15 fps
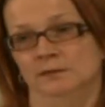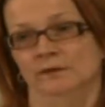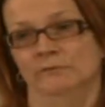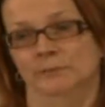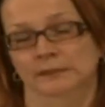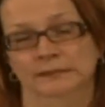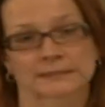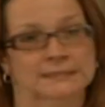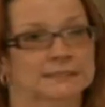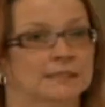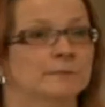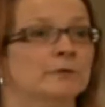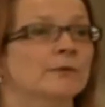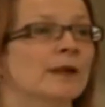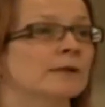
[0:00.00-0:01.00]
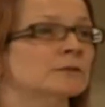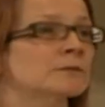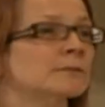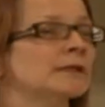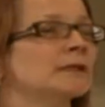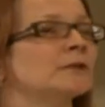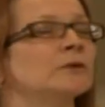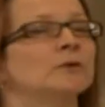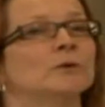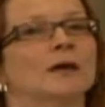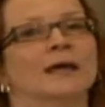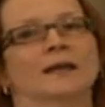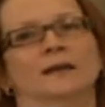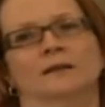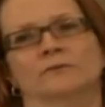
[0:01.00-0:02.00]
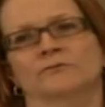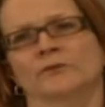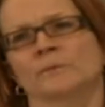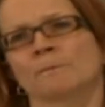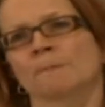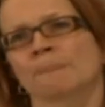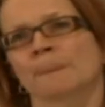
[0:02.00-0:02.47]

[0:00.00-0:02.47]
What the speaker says: so I've built a team around me who have